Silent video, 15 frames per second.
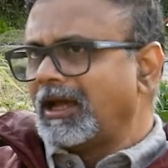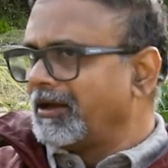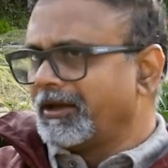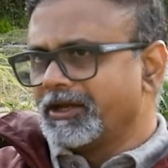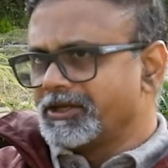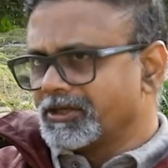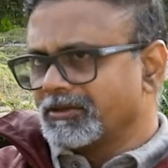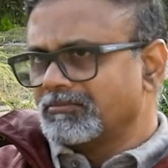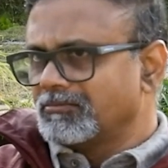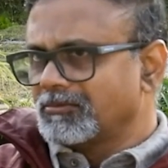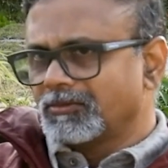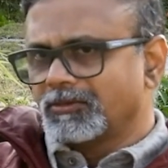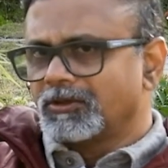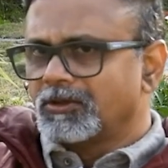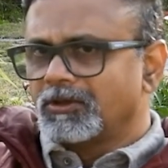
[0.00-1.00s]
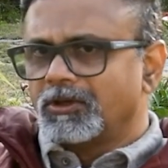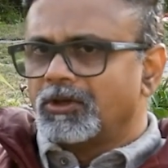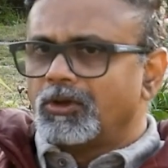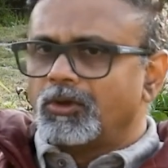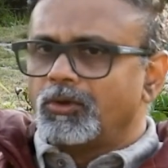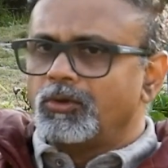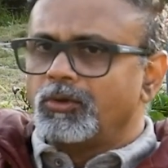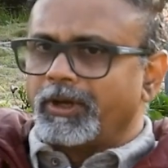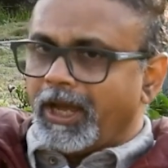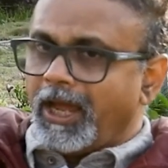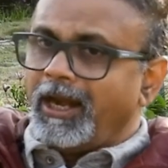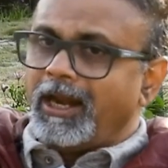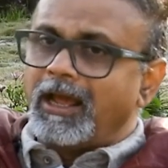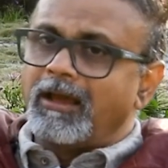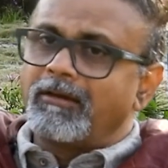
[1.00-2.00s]
allocation. You
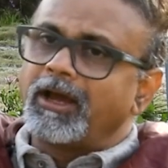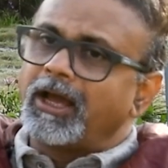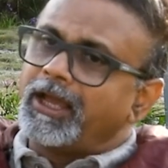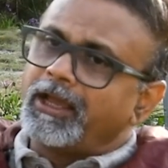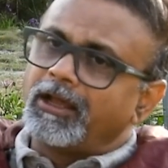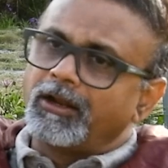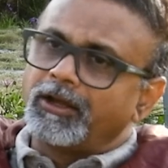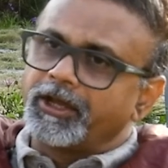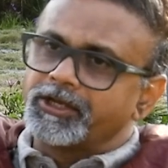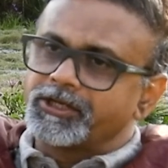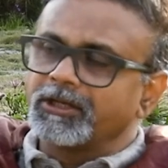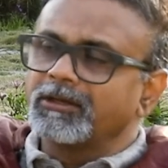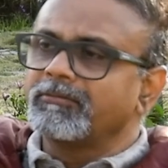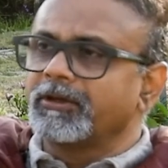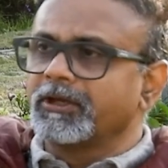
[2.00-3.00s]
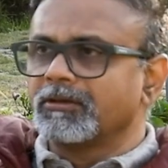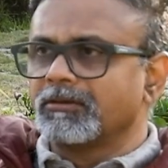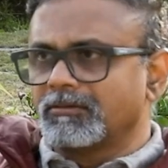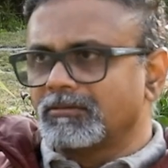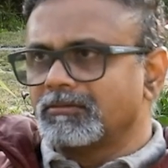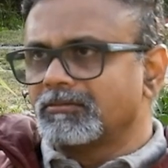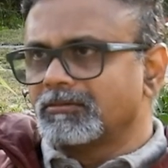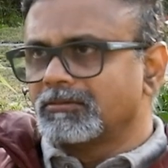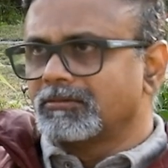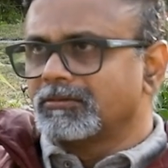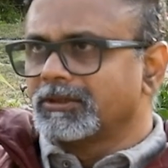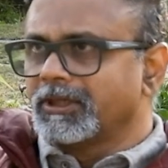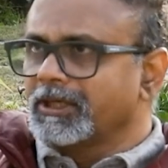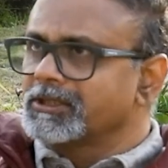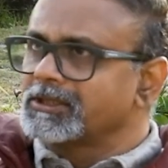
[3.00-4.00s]
can have a high allocation when
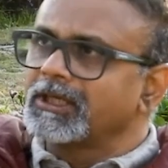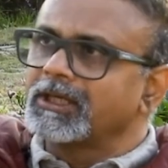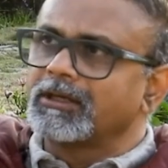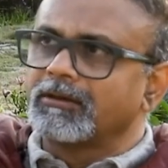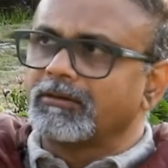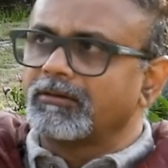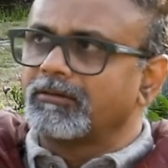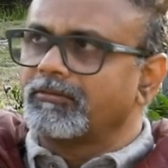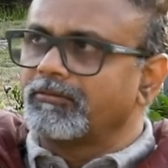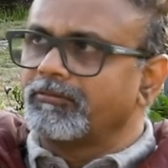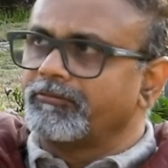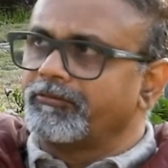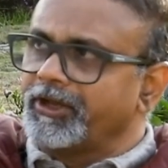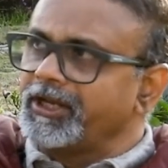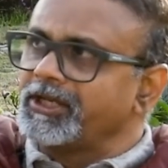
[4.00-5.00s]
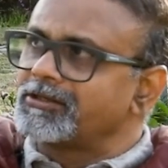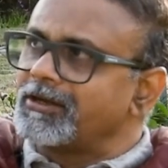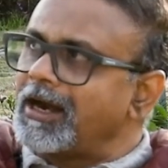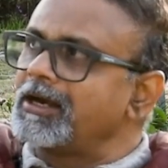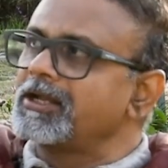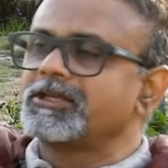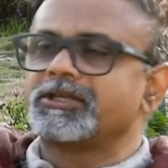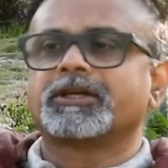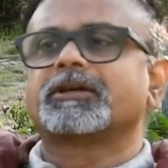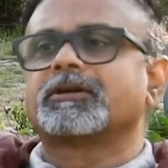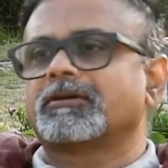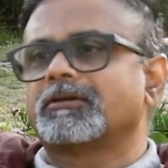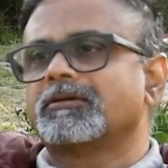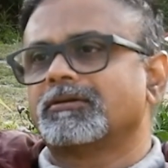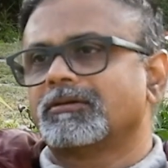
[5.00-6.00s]
there is a very strategic
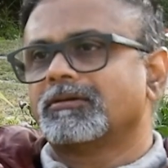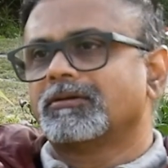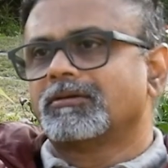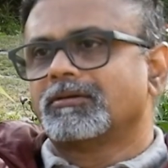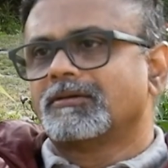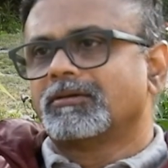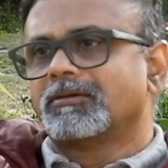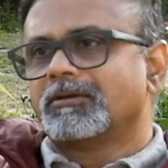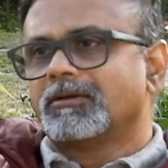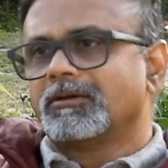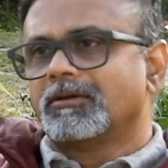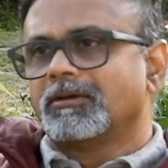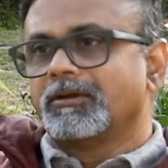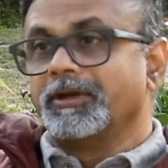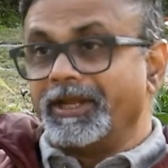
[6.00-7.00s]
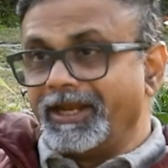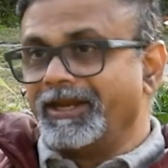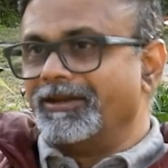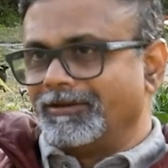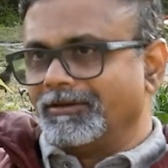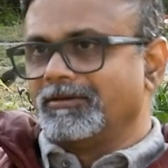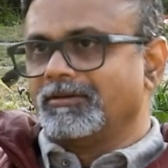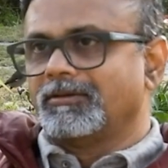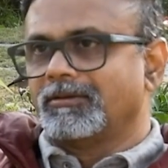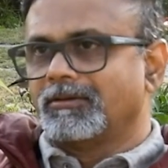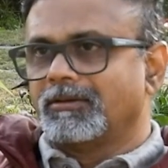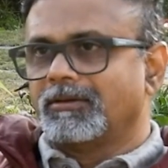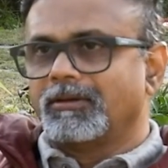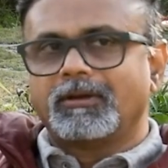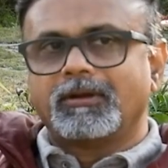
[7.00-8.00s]
need,
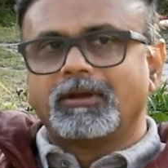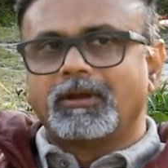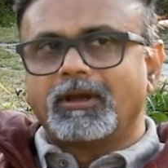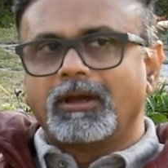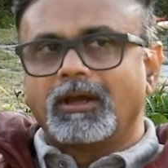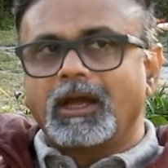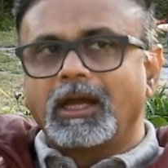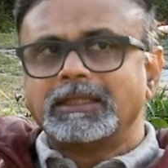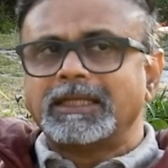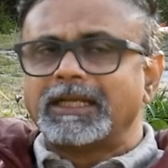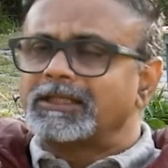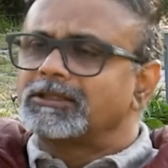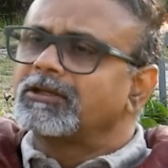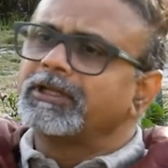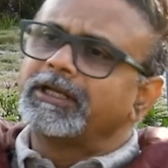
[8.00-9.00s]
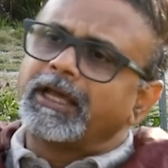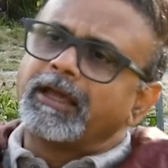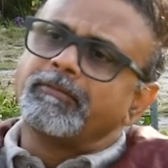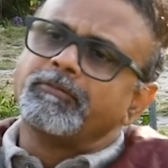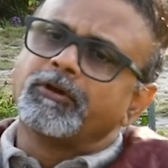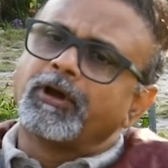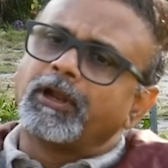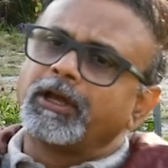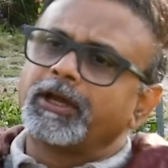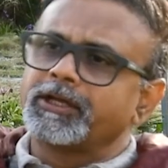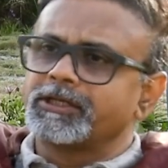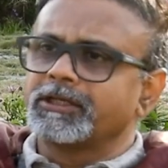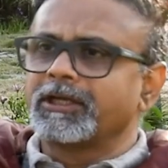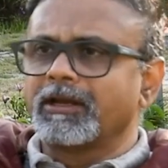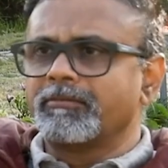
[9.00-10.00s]
and the rest of the time your
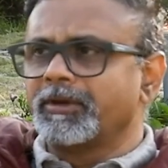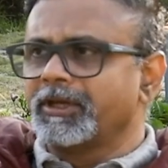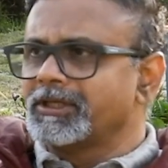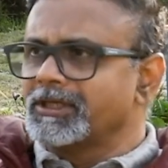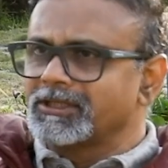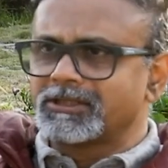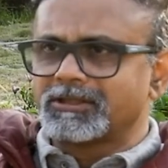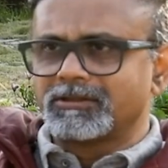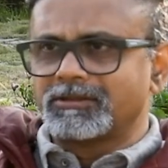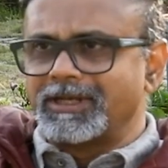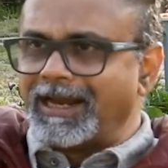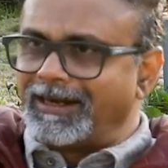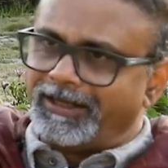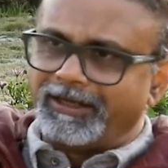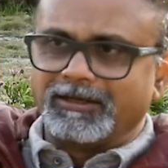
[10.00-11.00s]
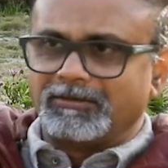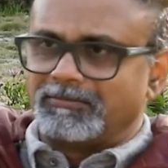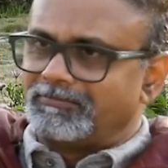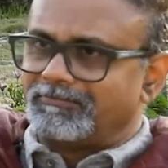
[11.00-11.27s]
allocation can be just tactical,